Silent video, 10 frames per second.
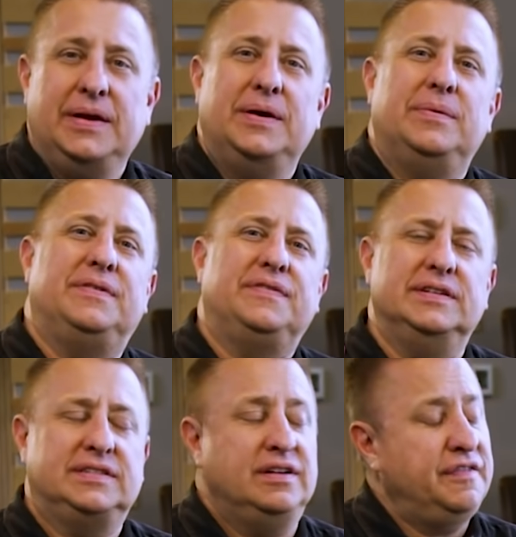Well,
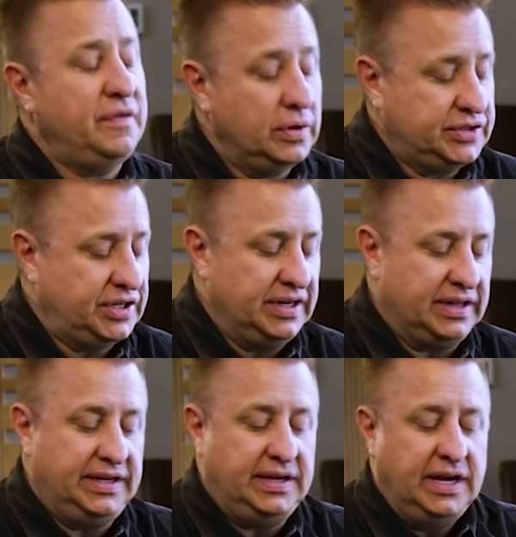friends,
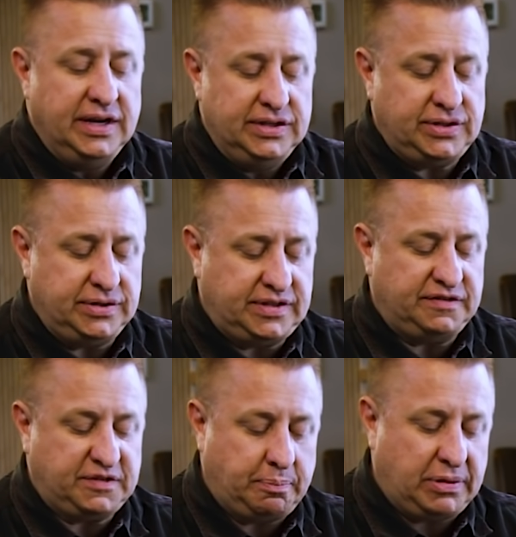unfortunately,
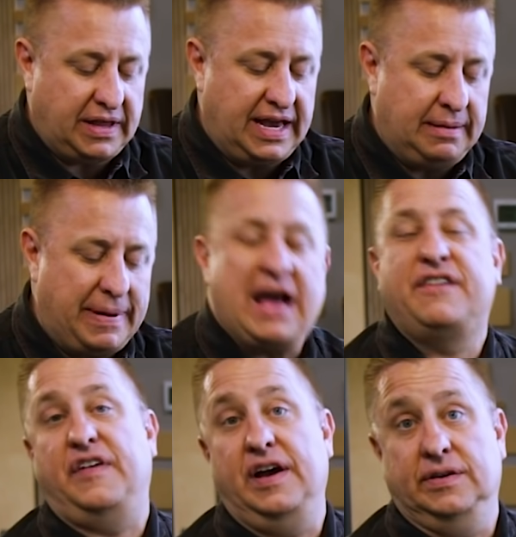Joseph's plan
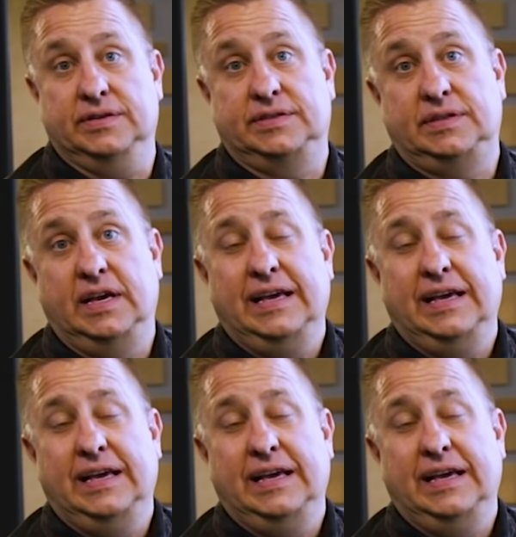backfires.